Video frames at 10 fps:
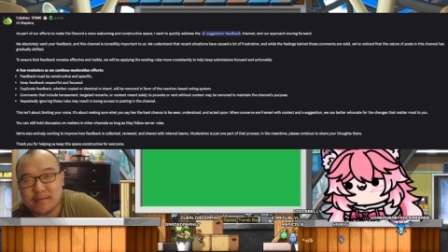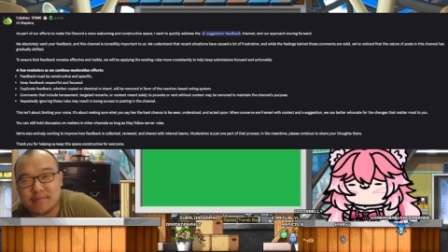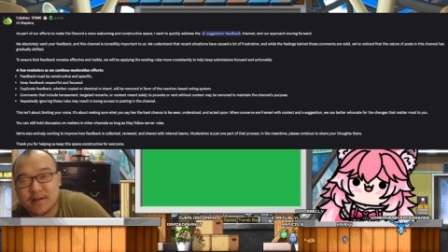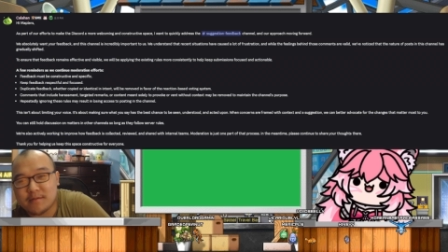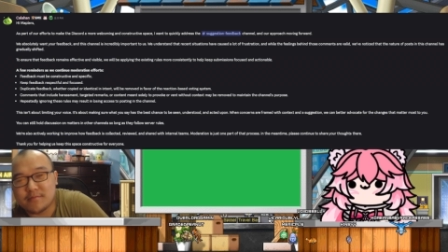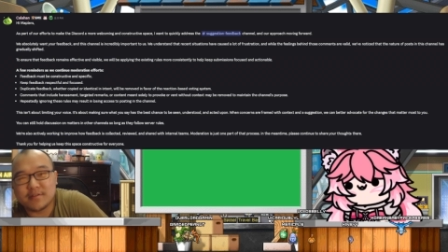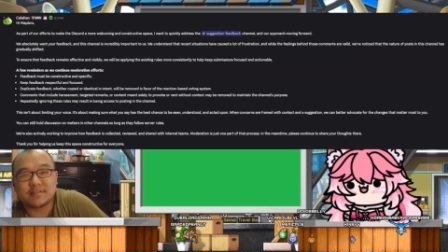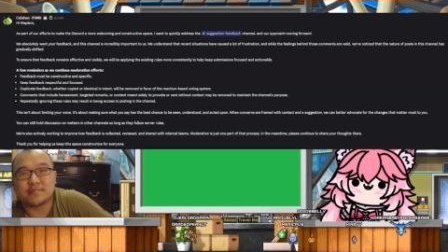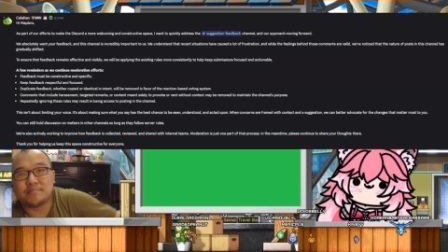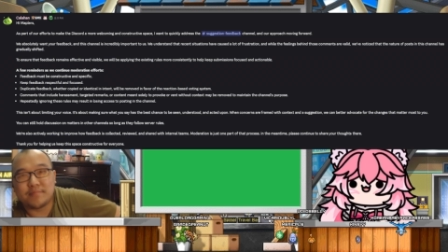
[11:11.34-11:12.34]
but I'm willing
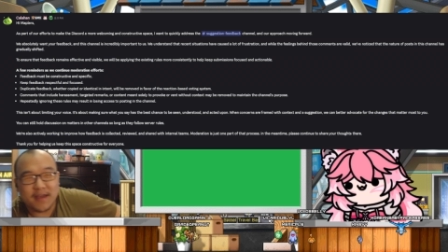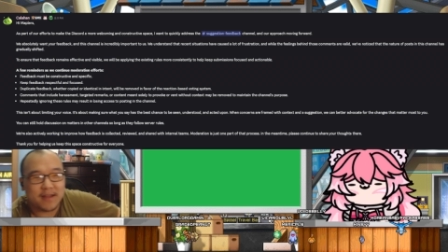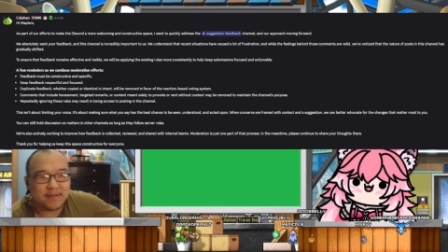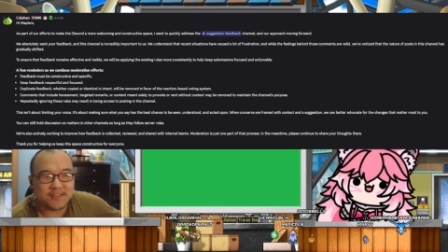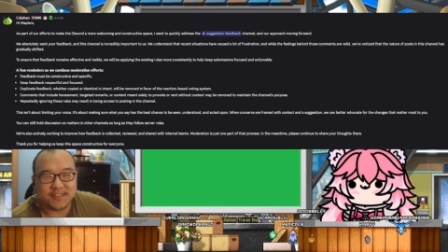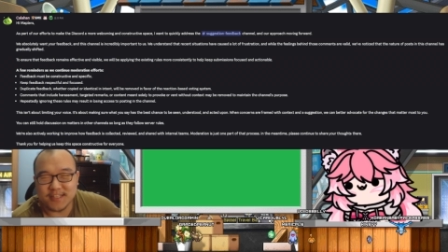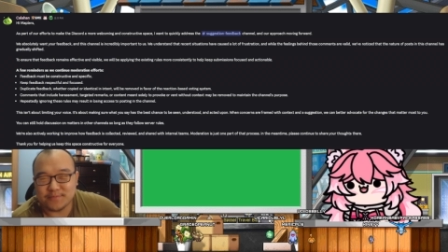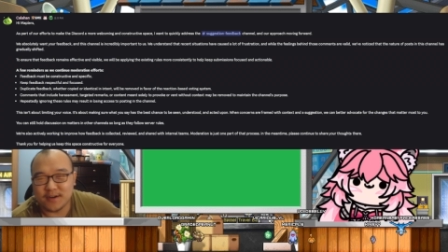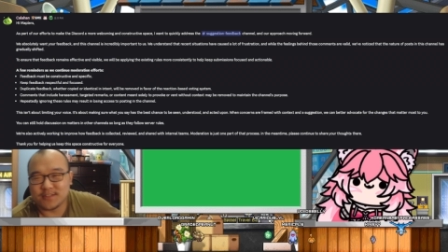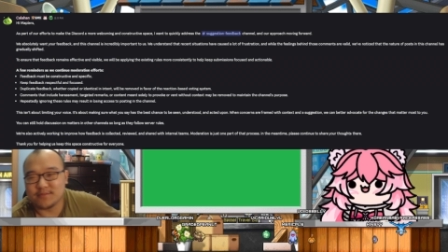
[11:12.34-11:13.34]
to bet since this
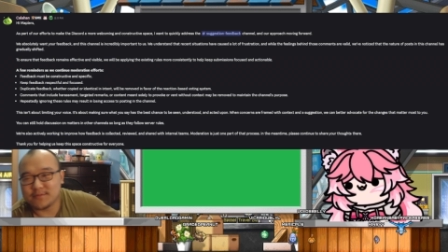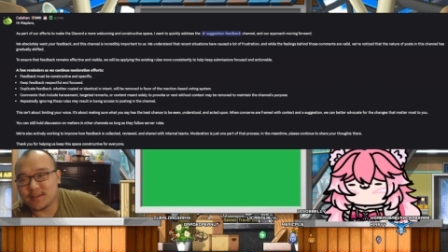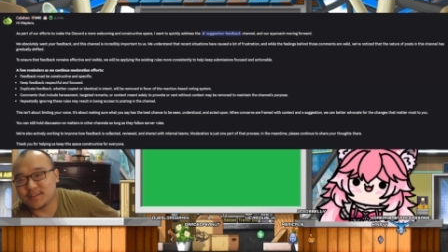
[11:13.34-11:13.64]
person